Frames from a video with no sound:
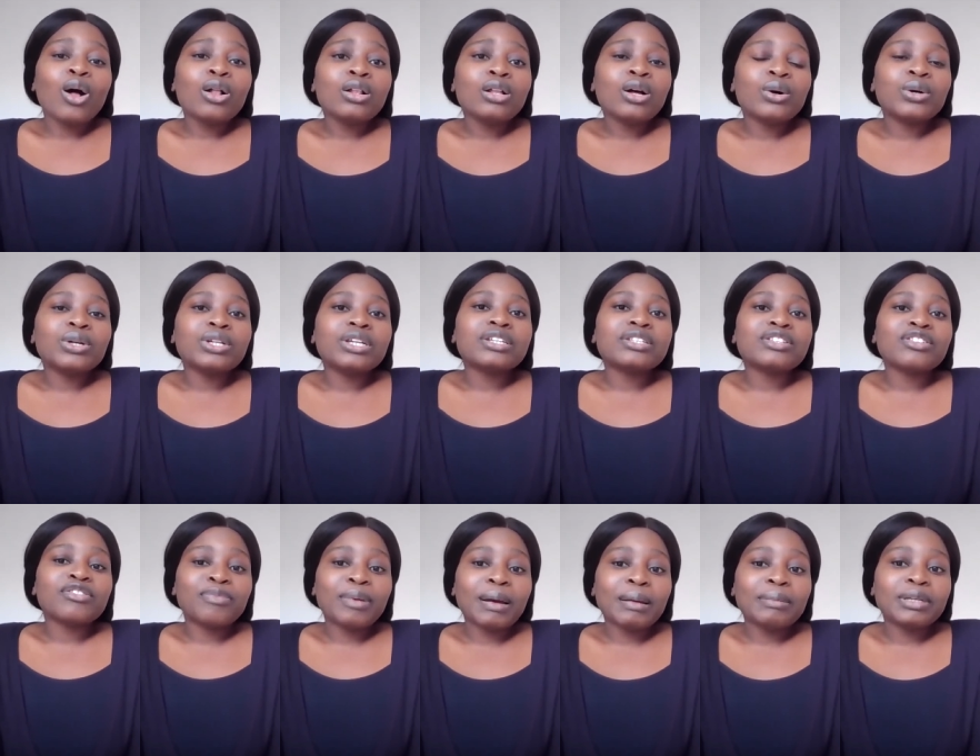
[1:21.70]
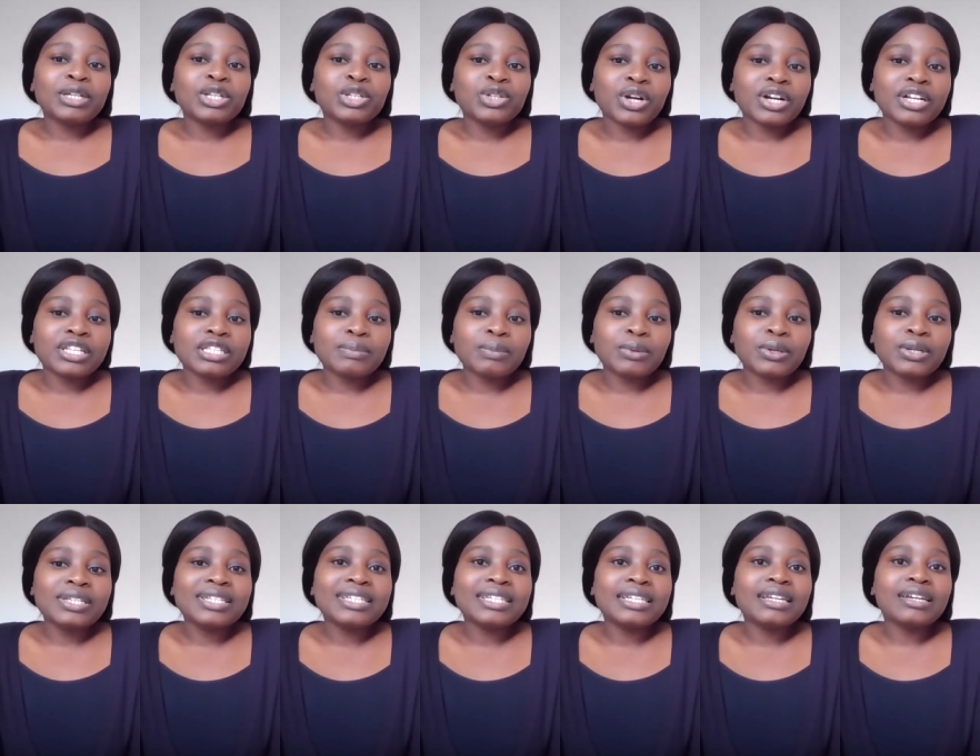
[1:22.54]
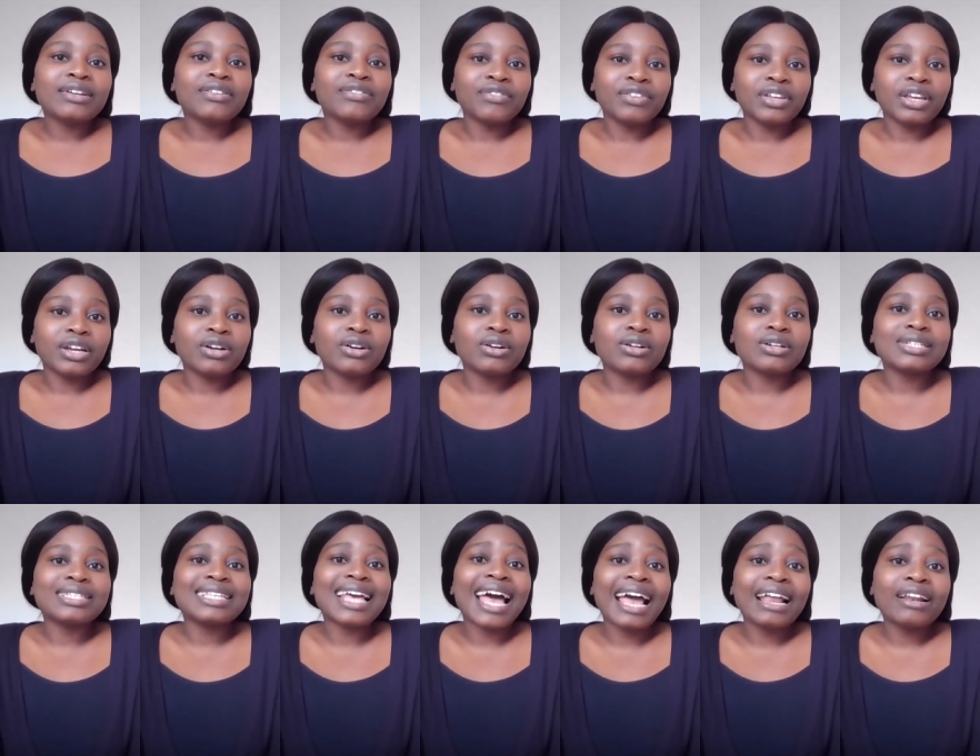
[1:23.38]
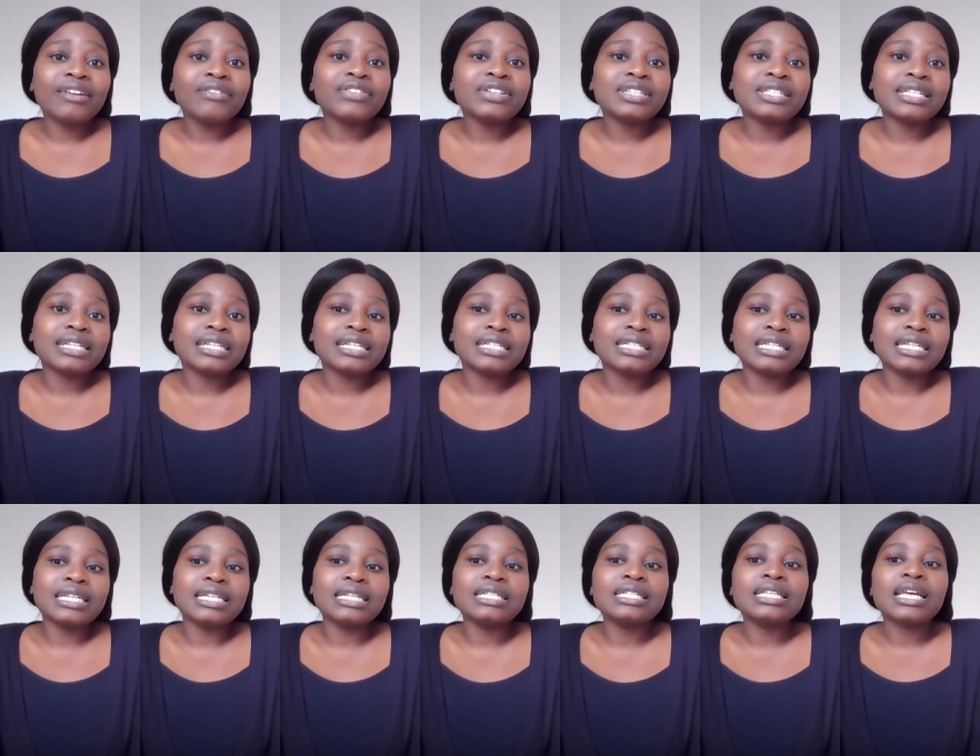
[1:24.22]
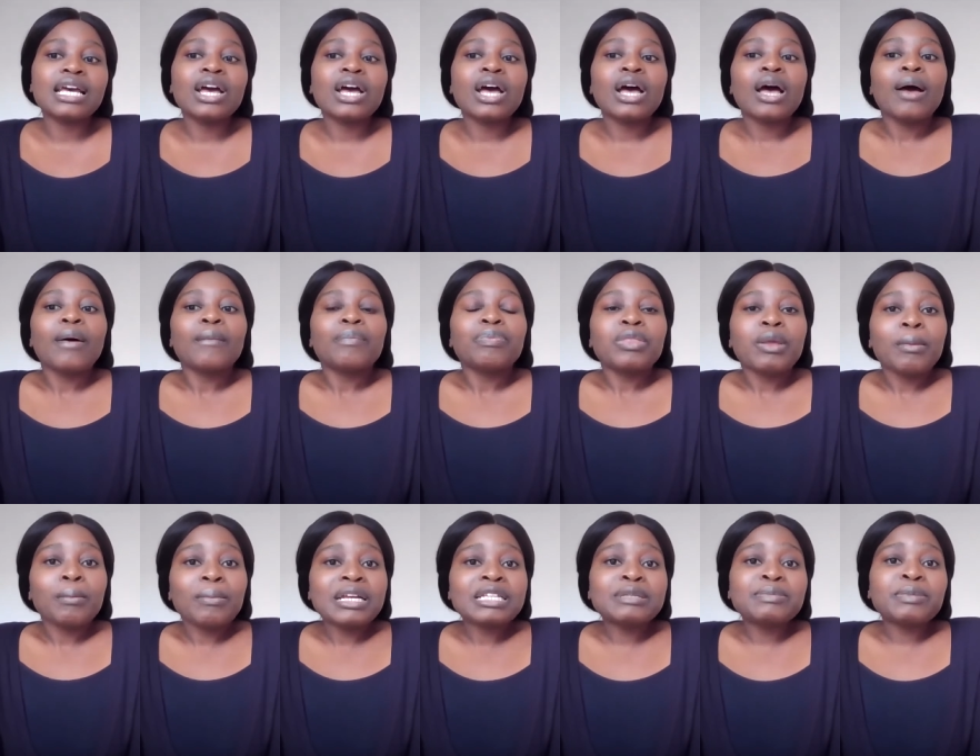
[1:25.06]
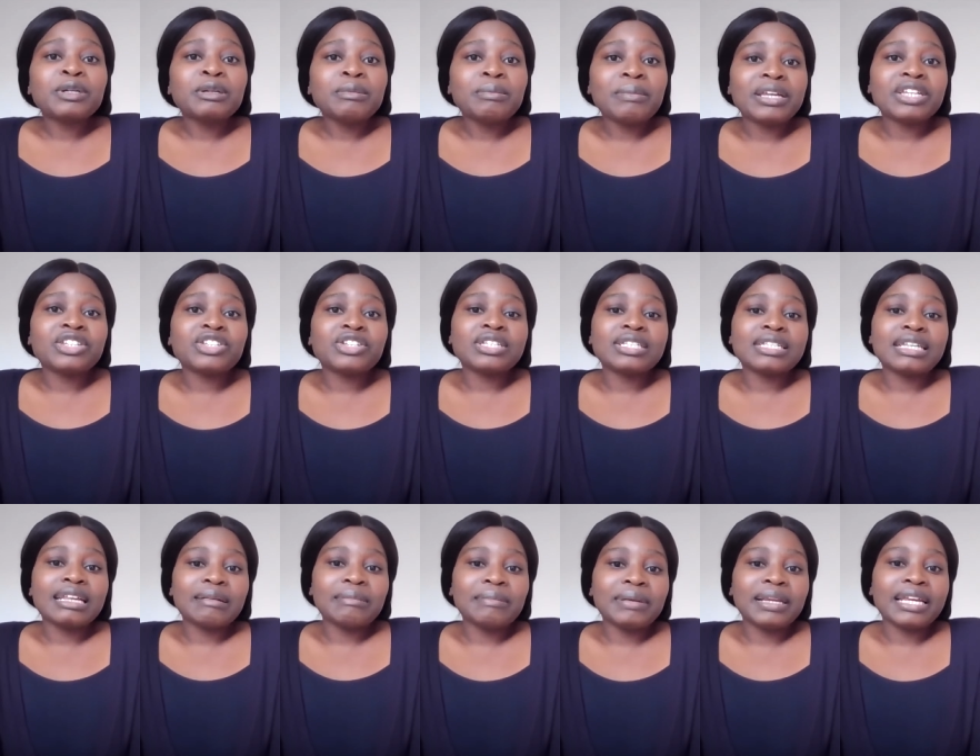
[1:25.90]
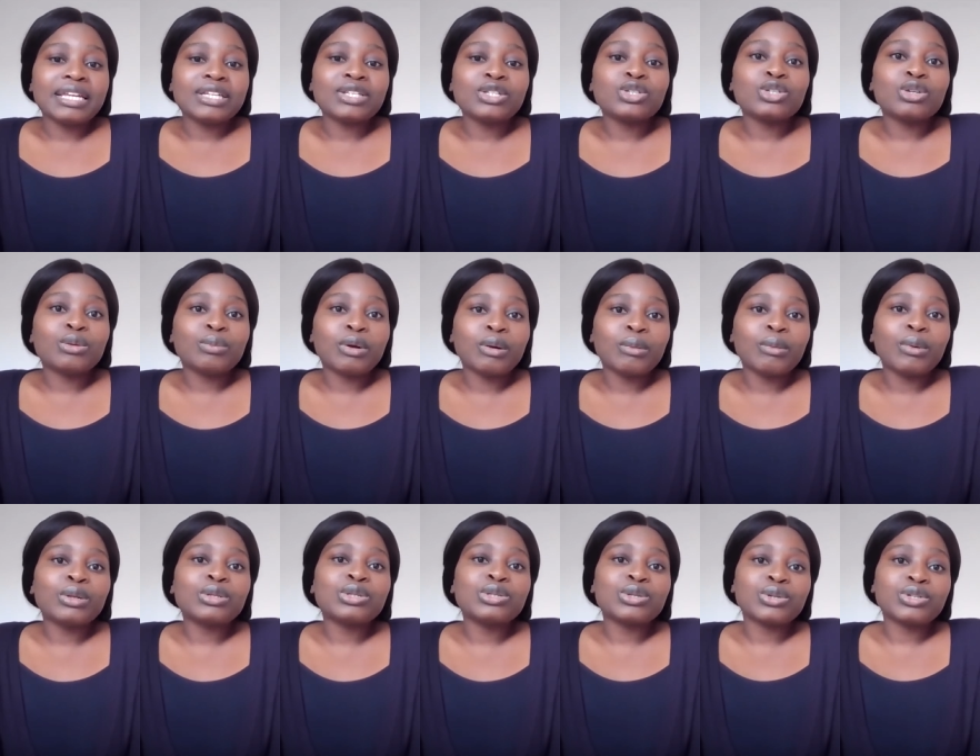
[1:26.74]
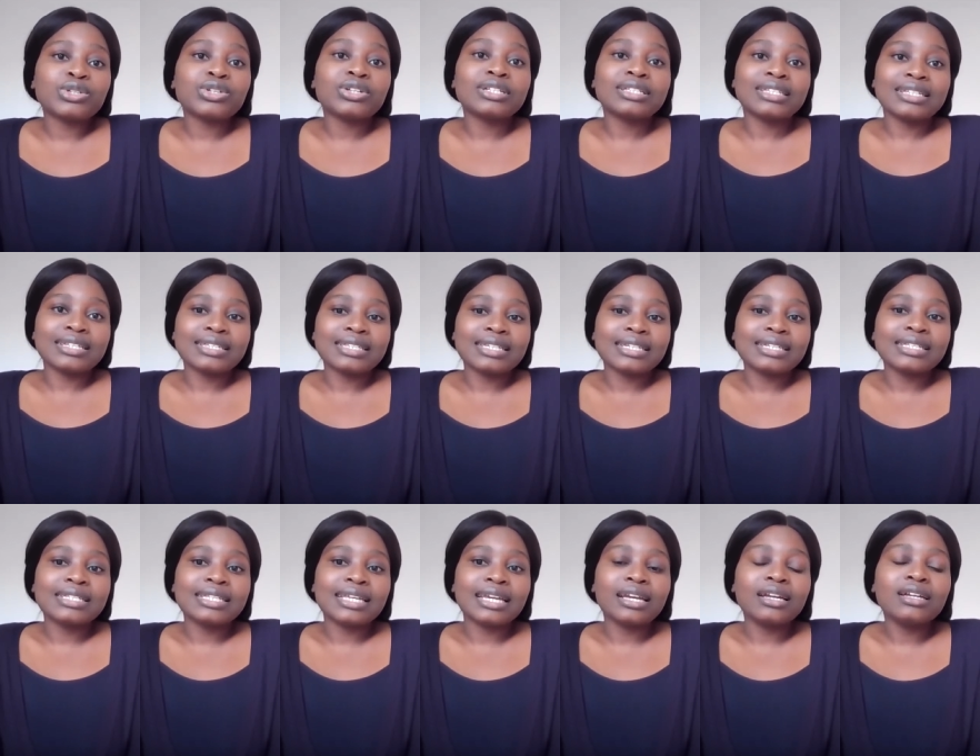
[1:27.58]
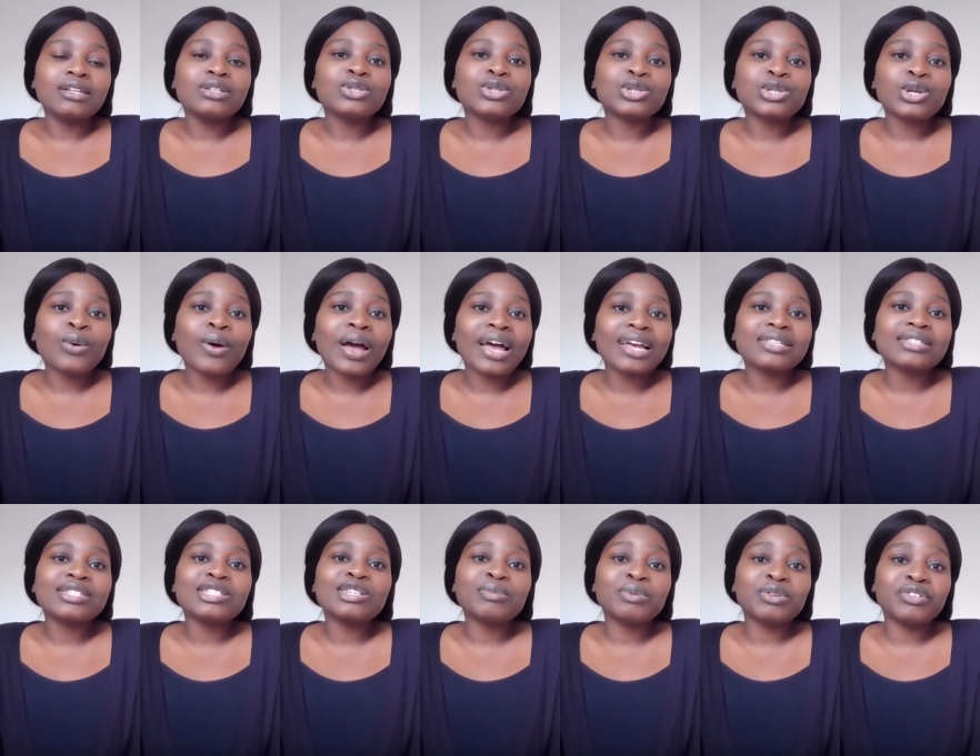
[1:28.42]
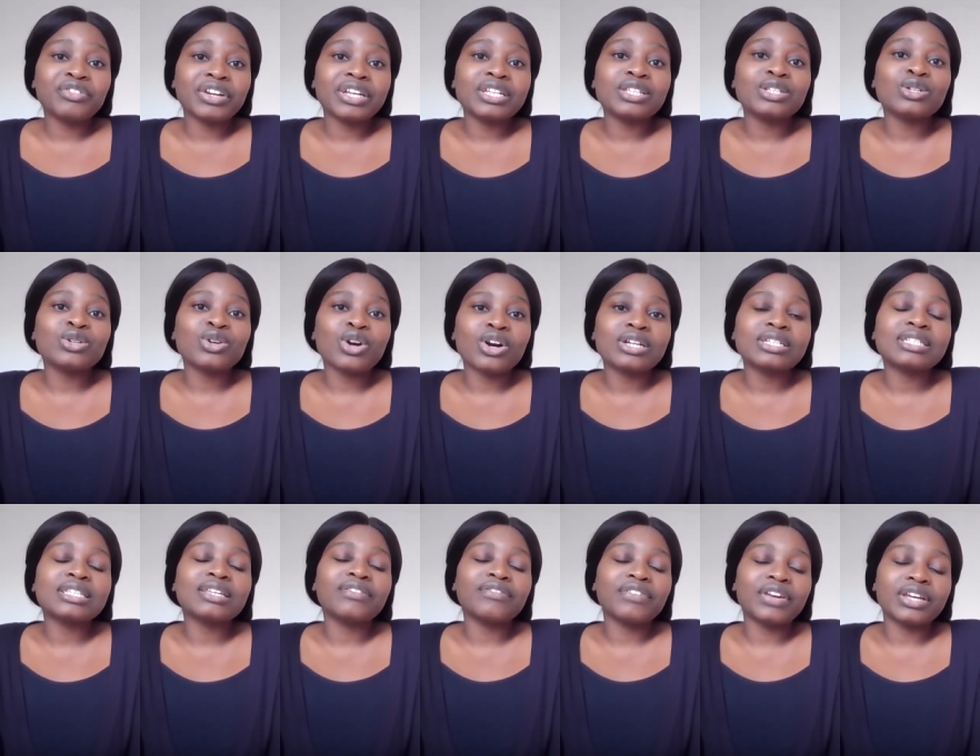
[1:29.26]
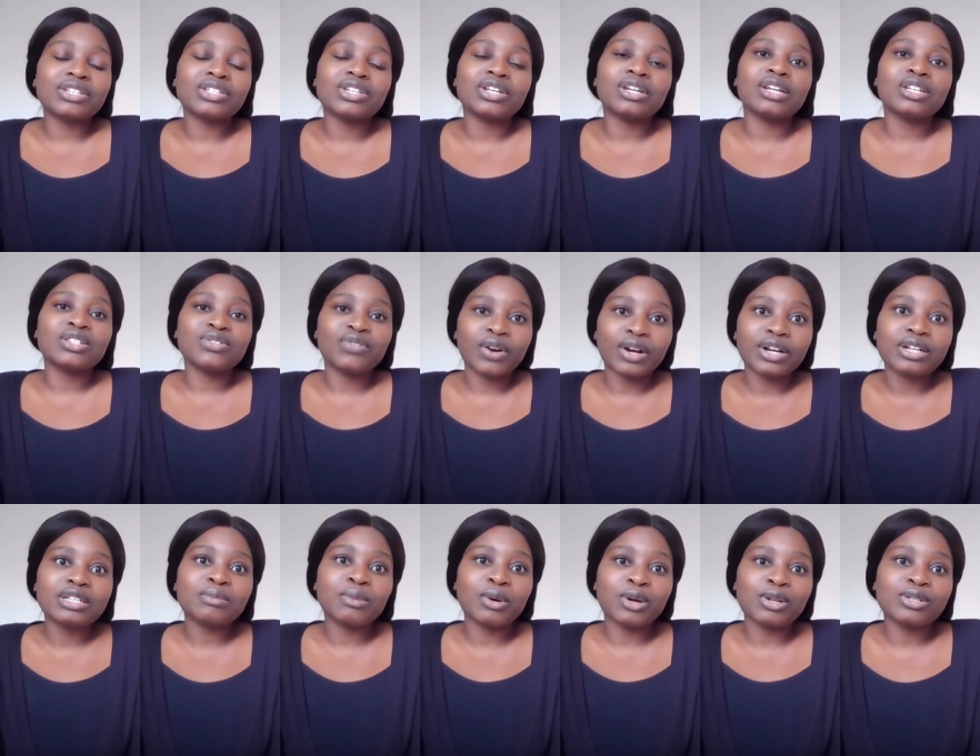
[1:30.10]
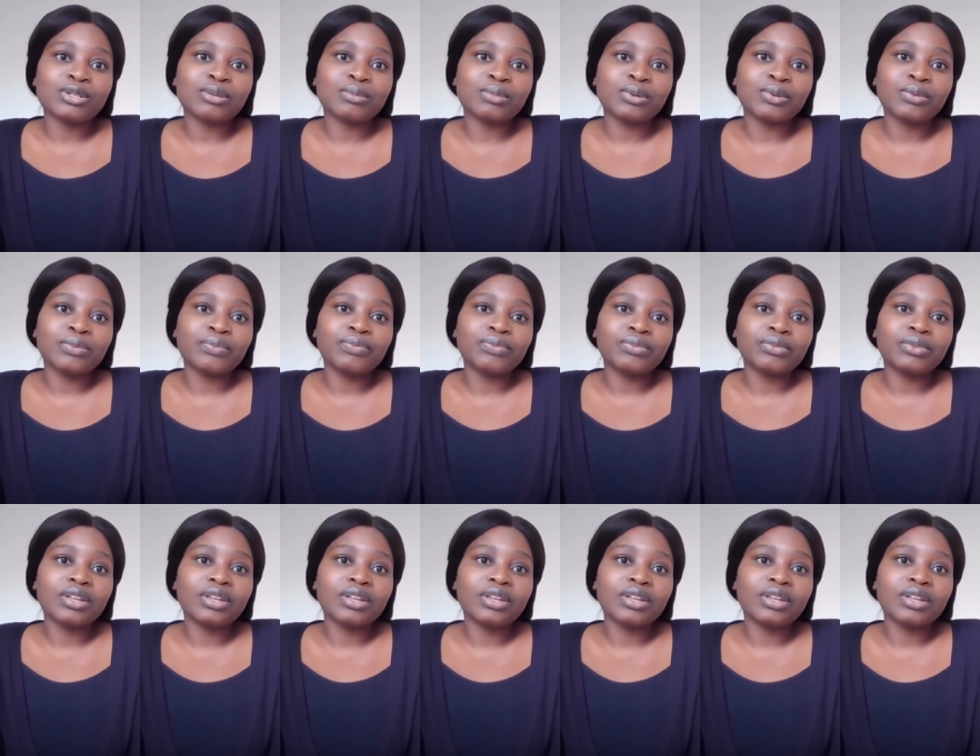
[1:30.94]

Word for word: All owners of public transport, vehicles and facilities must put measures in place to promote social distancing so as to prevent cross-infection as far as possible.